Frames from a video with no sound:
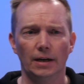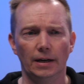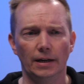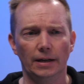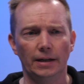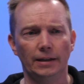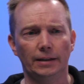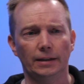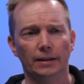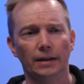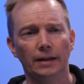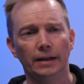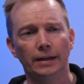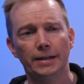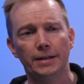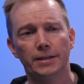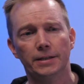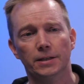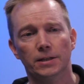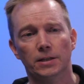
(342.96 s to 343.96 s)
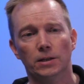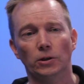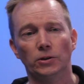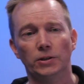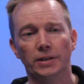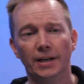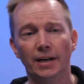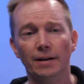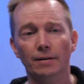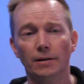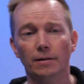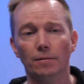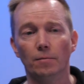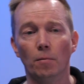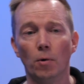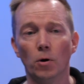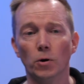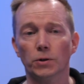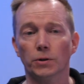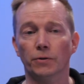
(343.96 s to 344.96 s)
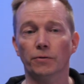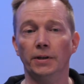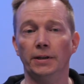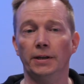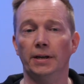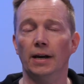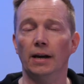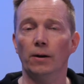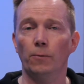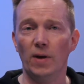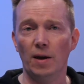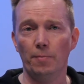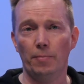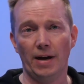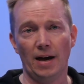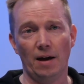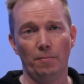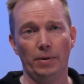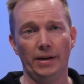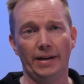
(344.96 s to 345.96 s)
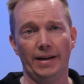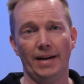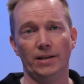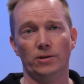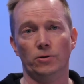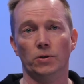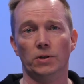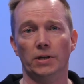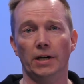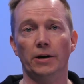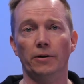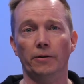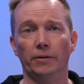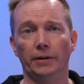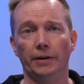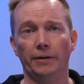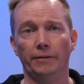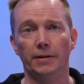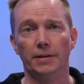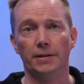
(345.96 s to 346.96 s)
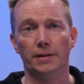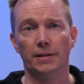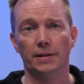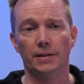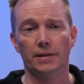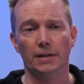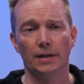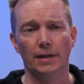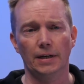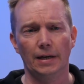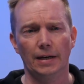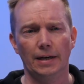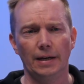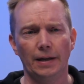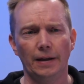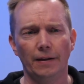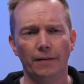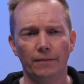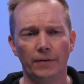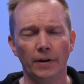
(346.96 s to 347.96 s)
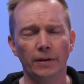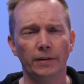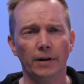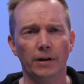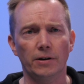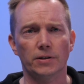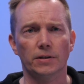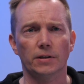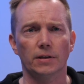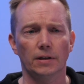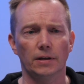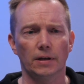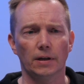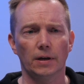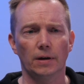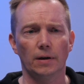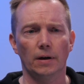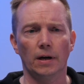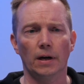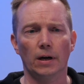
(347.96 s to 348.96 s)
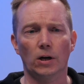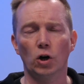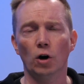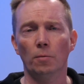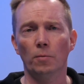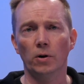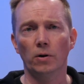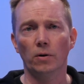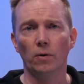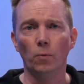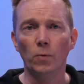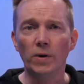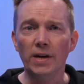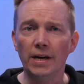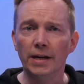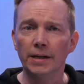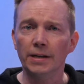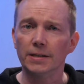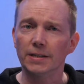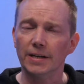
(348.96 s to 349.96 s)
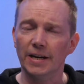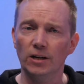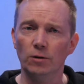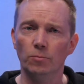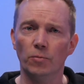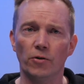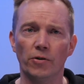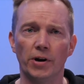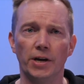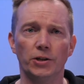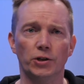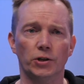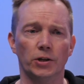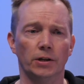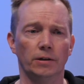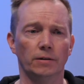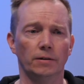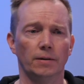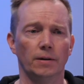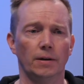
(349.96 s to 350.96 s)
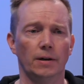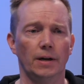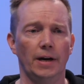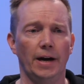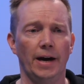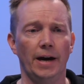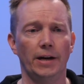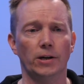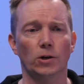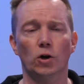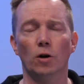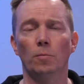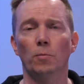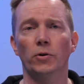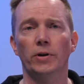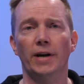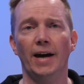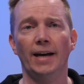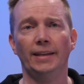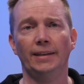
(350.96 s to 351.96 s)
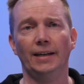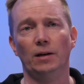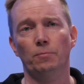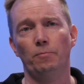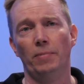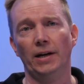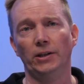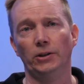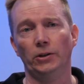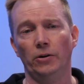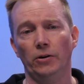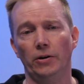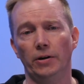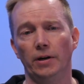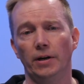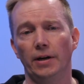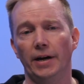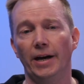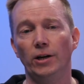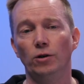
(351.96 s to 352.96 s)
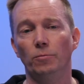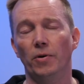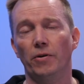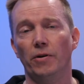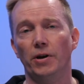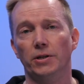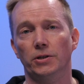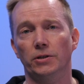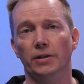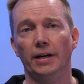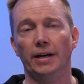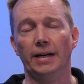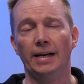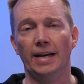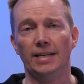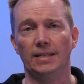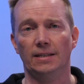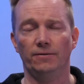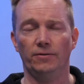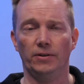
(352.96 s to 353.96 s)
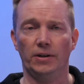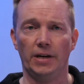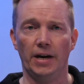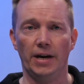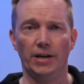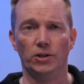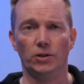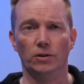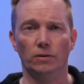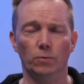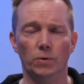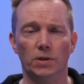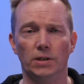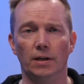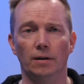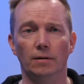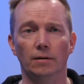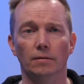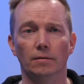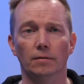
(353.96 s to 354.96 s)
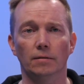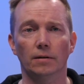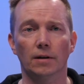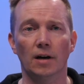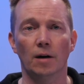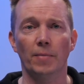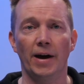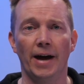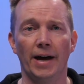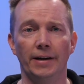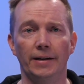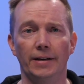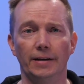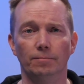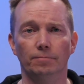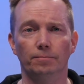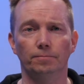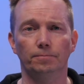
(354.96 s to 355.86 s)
It lists the 10 most critical web application security risks. Then there's common weakness enumeration and common attack pattern enumeration and classification, which can come handy.